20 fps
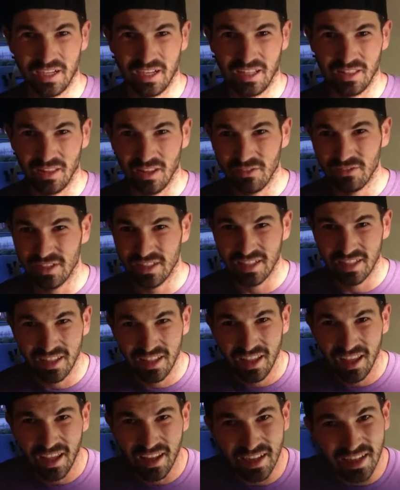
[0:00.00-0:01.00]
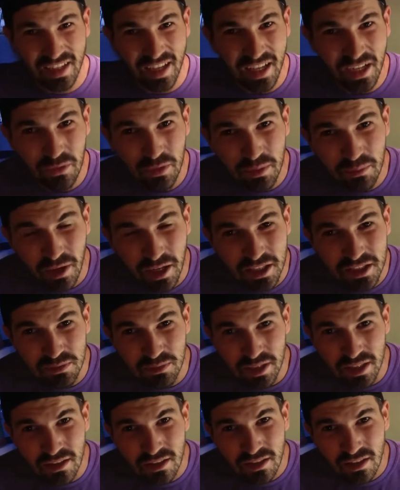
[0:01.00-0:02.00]
I love it, and it kind of reminds
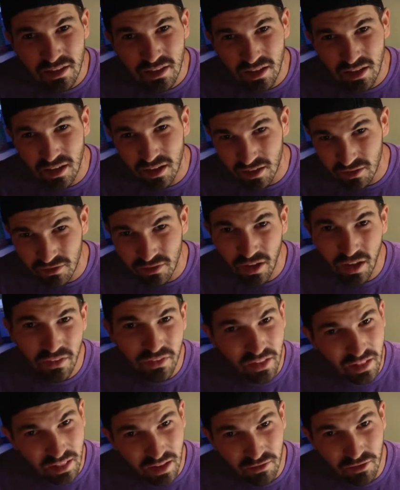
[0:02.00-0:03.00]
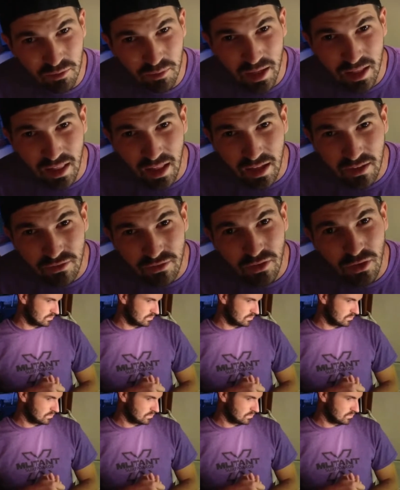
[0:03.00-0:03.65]
me of the love of my life.